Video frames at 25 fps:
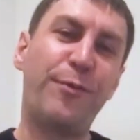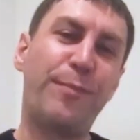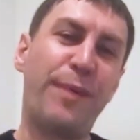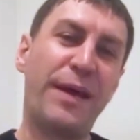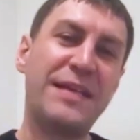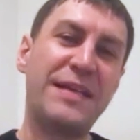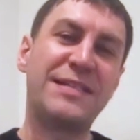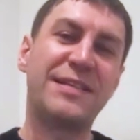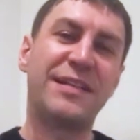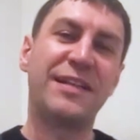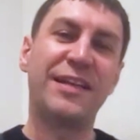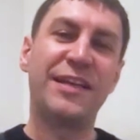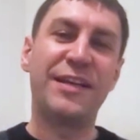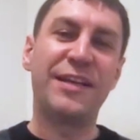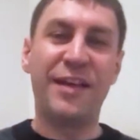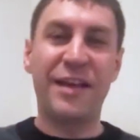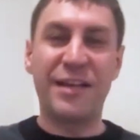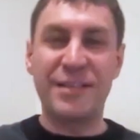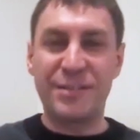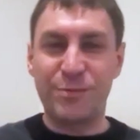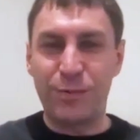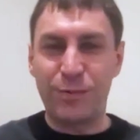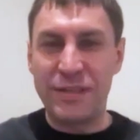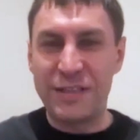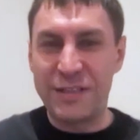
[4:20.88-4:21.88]
So basically,
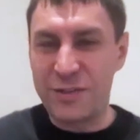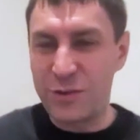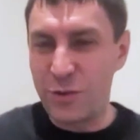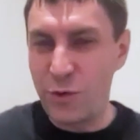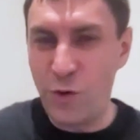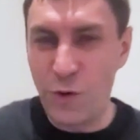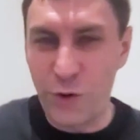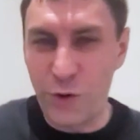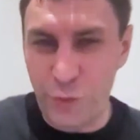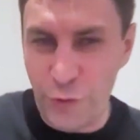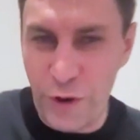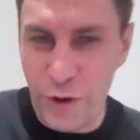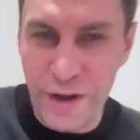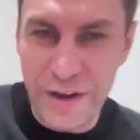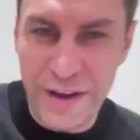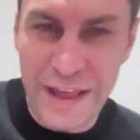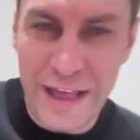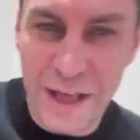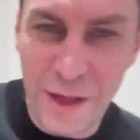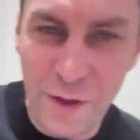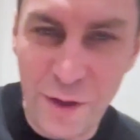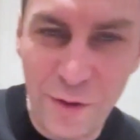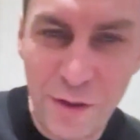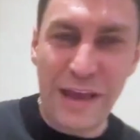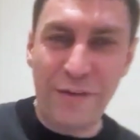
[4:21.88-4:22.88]
as we talk right
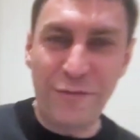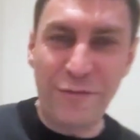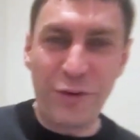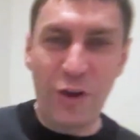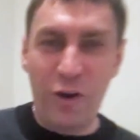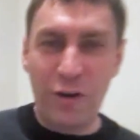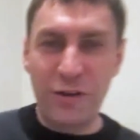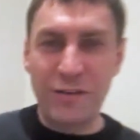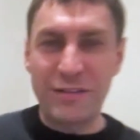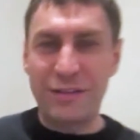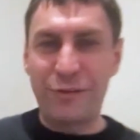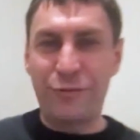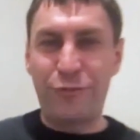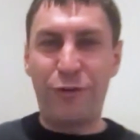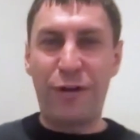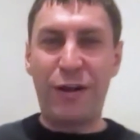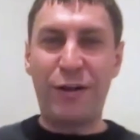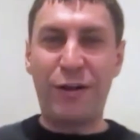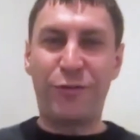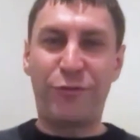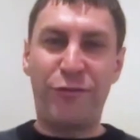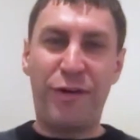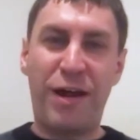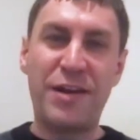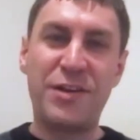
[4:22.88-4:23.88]
now, you have your Oxi
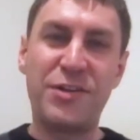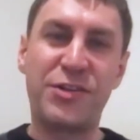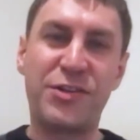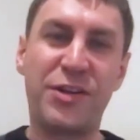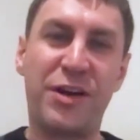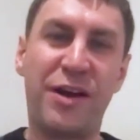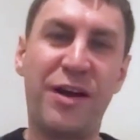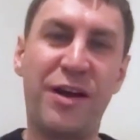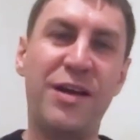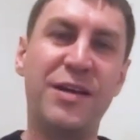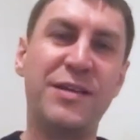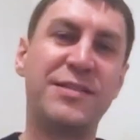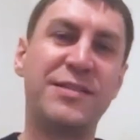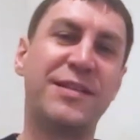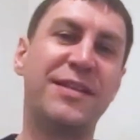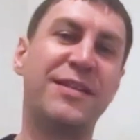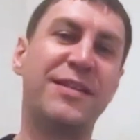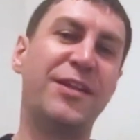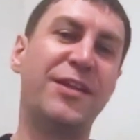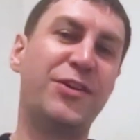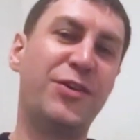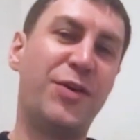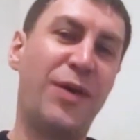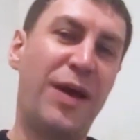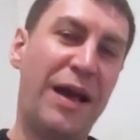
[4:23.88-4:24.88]
Fresh franchise
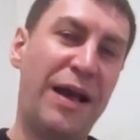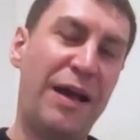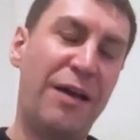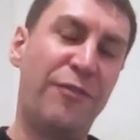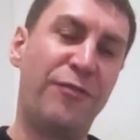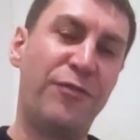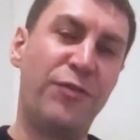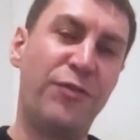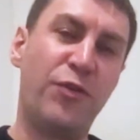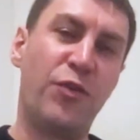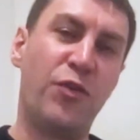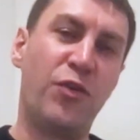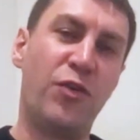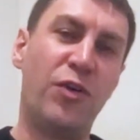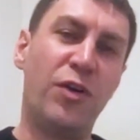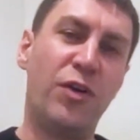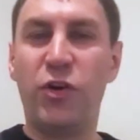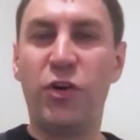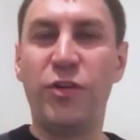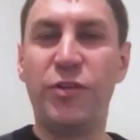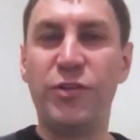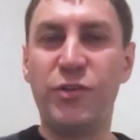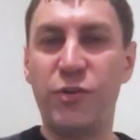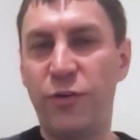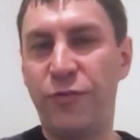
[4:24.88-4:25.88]
and then you have your
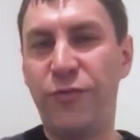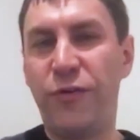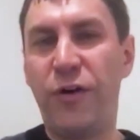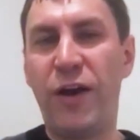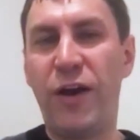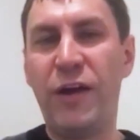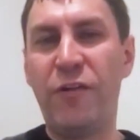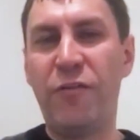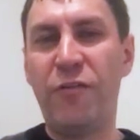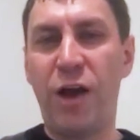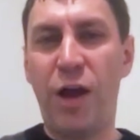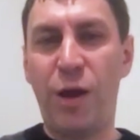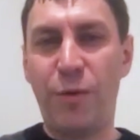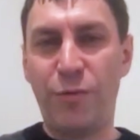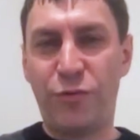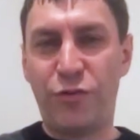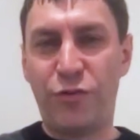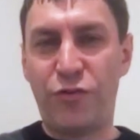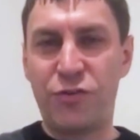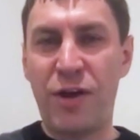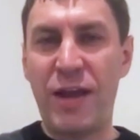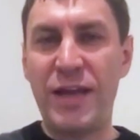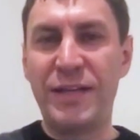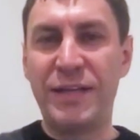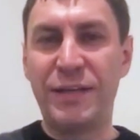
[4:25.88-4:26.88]
gun, your firearms
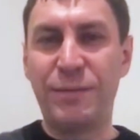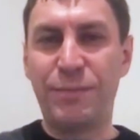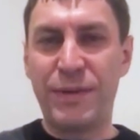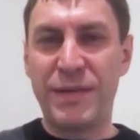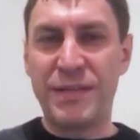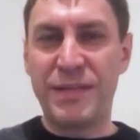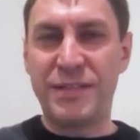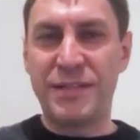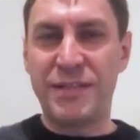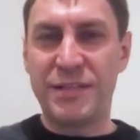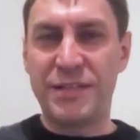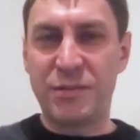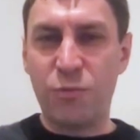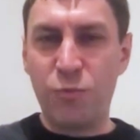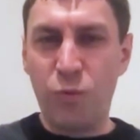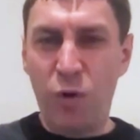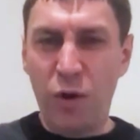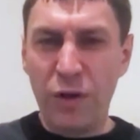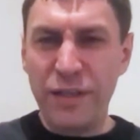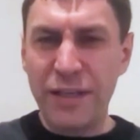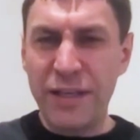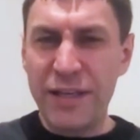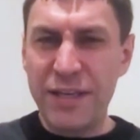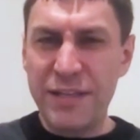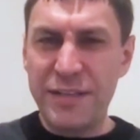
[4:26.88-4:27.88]
training business. And
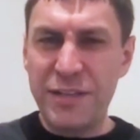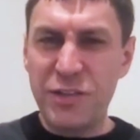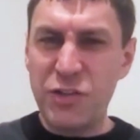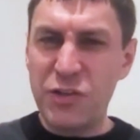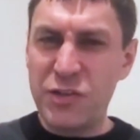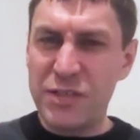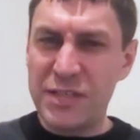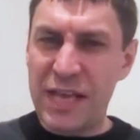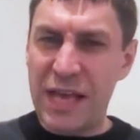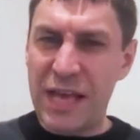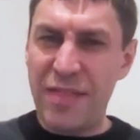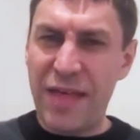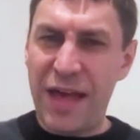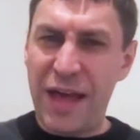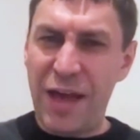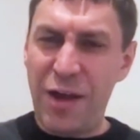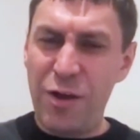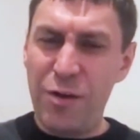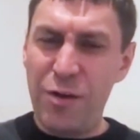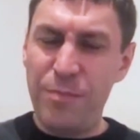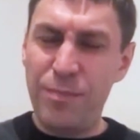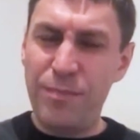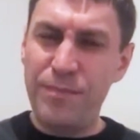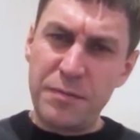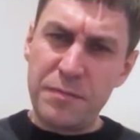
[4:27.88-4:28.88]
what year did you set that up?